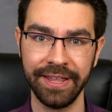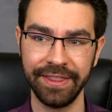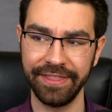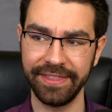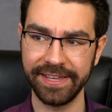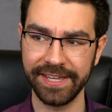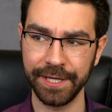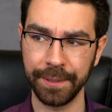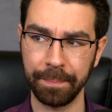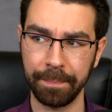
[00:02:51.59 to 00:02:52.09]

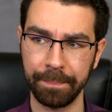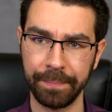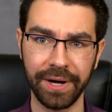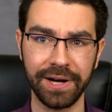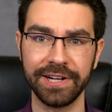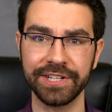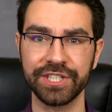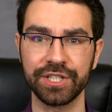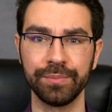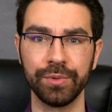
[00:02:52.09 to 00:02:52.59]
The
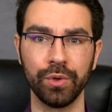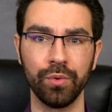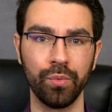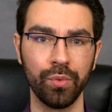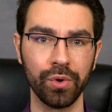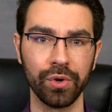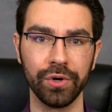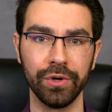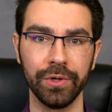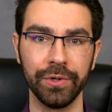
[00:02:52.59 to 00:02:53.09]
possible
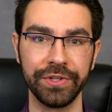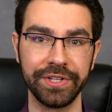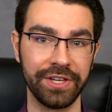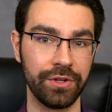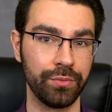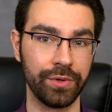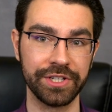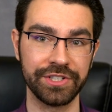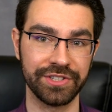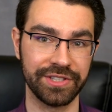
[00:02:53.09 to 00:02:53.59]
world
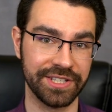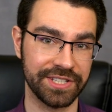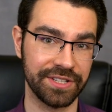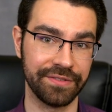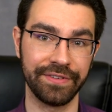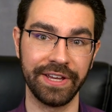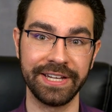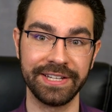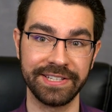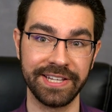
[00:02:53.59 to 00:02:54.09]
in which this
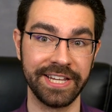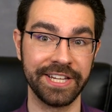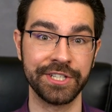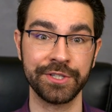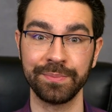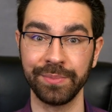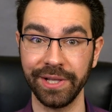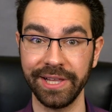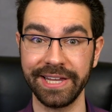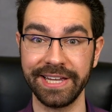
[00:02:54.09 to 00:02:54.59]
event
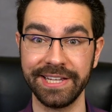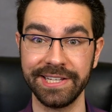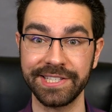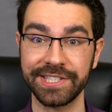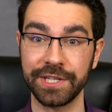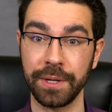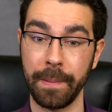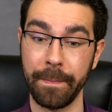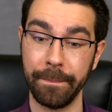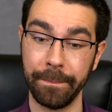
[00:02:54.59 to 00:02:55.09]
takes place